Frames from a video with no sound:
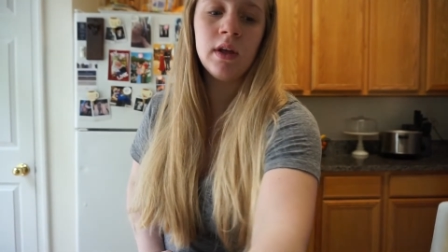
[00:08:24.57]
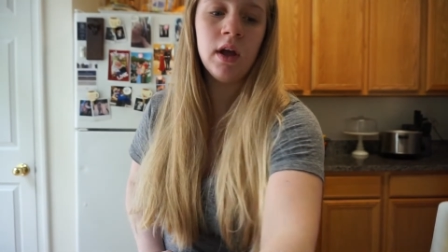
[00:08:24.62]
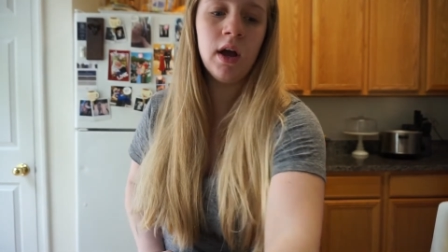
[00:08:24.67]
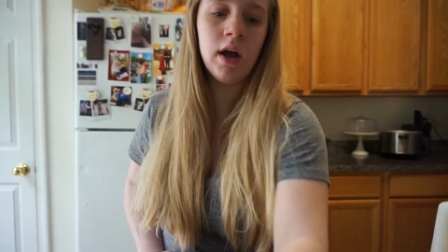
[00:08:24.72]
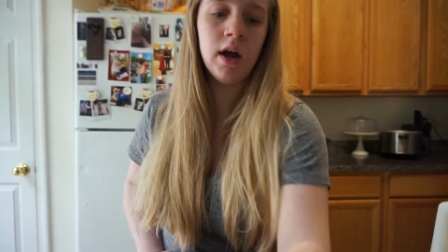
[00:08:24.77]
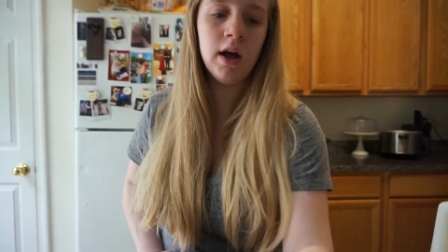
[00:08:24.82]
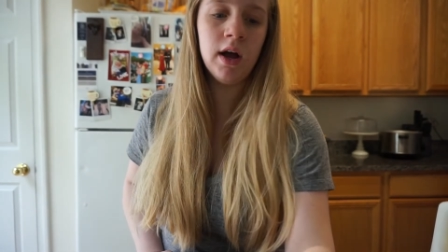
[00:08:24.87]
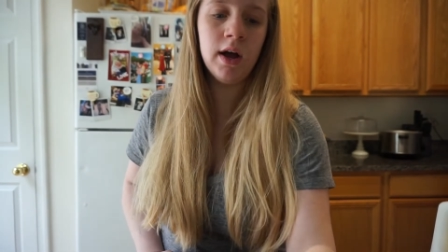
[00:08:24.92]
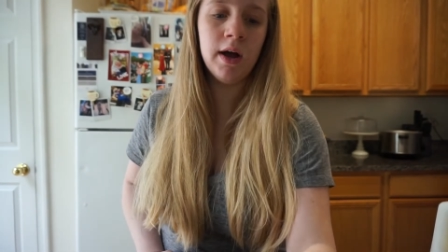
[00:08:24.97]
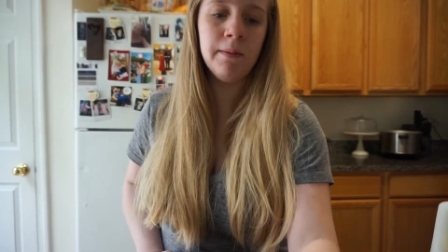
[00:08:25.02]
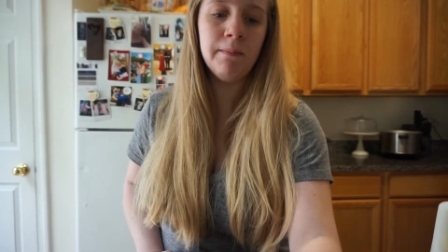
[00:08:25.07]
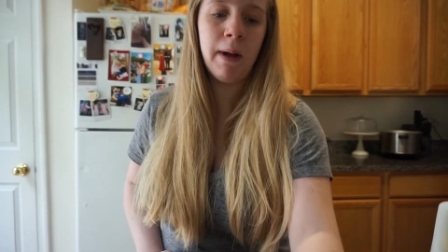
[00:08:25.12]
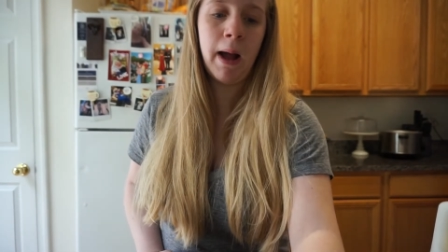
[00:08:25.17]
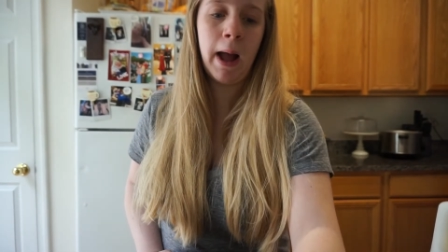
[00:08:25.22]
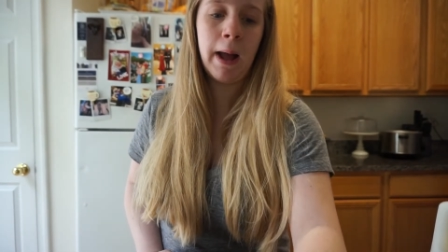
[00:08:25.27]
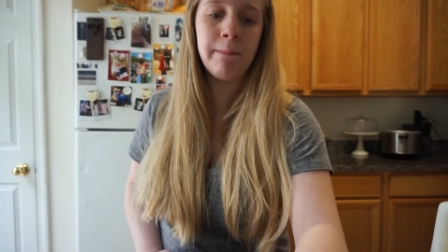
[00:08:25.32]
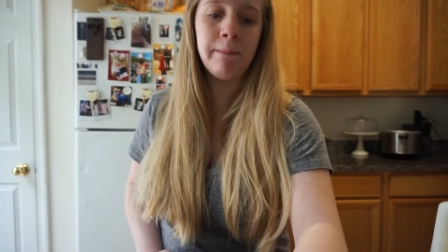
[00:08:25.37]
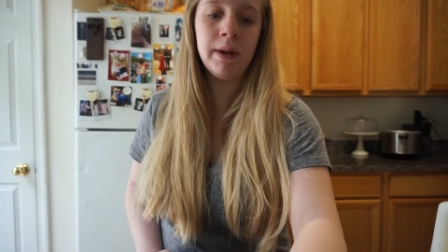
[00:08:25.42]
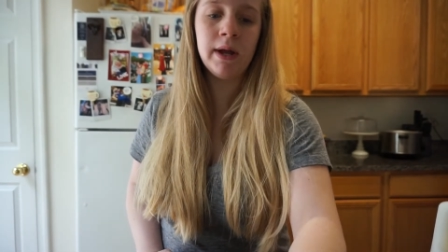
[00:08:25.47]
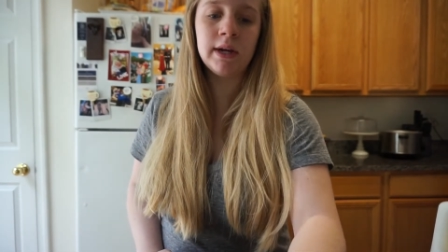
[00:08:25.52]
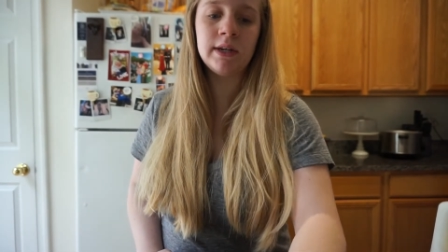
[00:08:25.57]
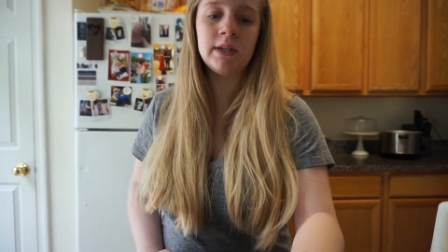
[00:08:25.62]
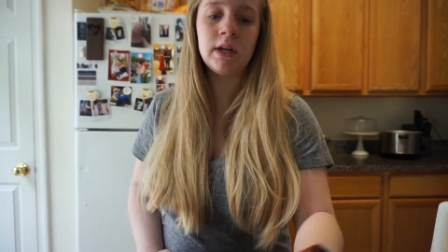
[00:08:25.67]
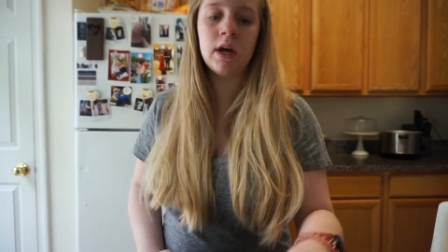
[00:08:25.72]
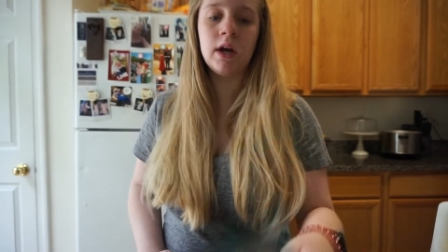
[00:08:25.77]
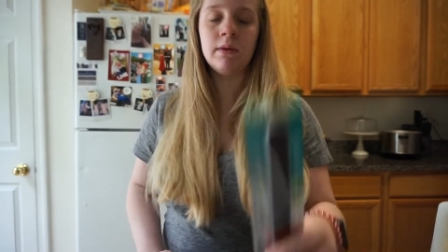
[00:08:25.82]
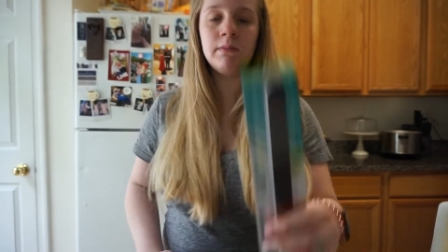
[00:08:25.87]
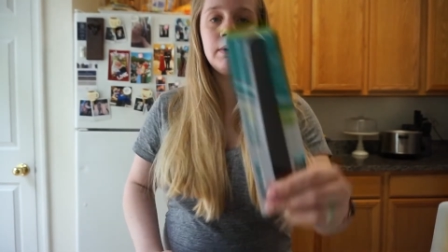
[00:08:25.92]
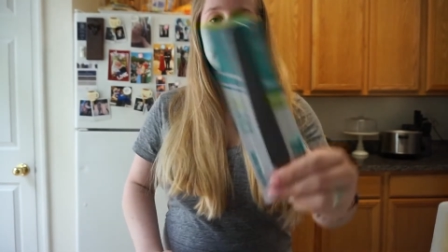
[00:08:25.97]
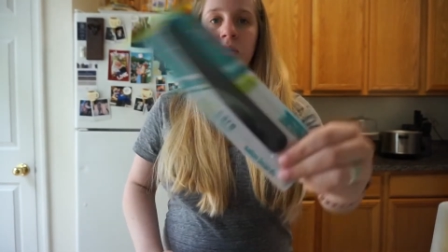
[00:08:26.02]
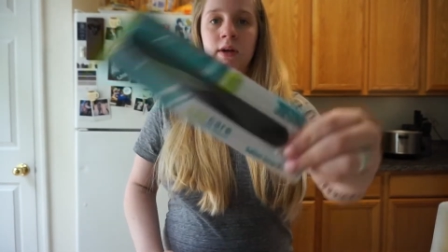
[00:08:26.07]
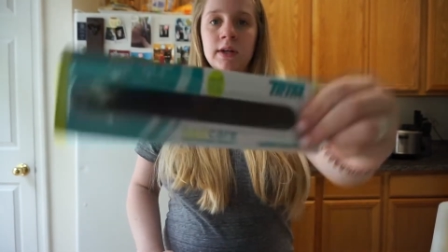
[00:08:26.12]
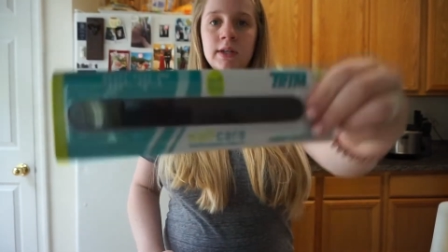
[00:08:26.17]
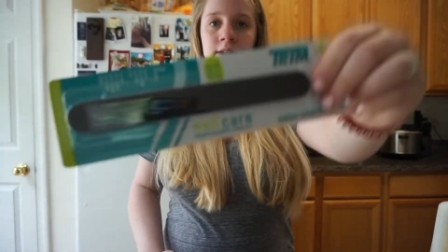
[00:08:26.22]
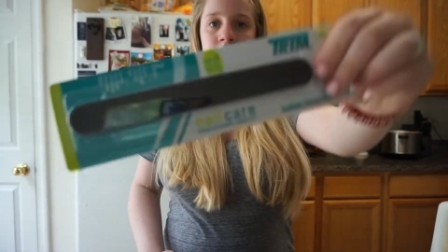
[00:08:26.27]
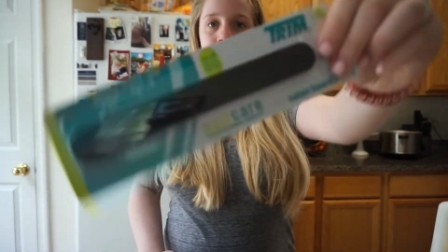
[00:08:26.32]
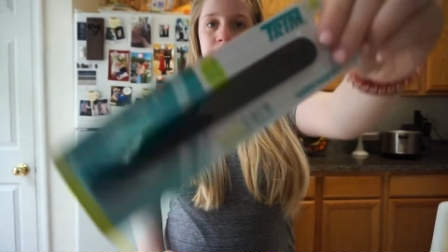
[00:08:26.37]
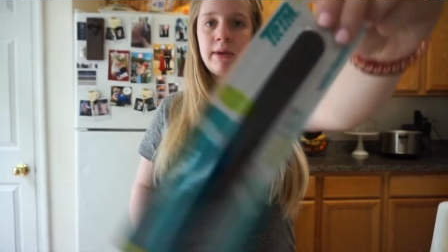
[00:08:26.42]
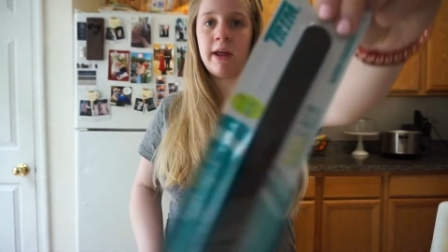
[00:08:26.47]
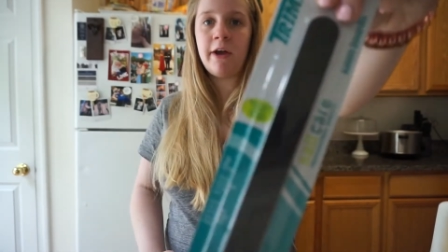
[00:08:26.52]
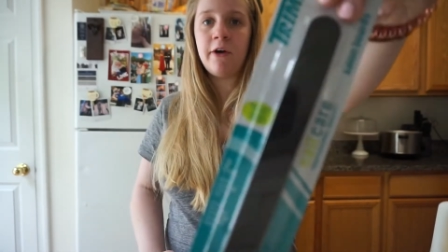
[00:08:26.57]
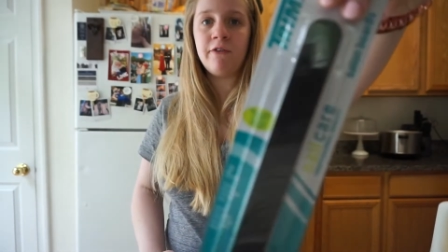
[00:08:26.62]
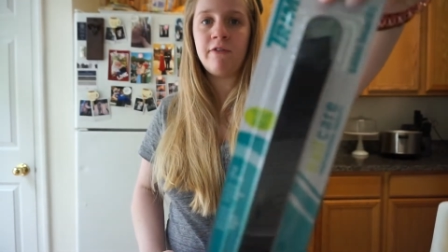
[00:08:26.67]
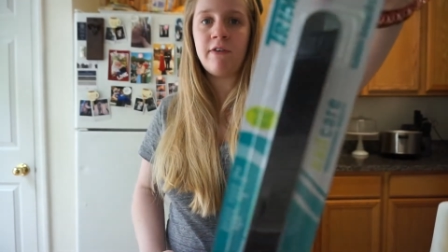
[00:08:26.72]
Um, I picked up some nail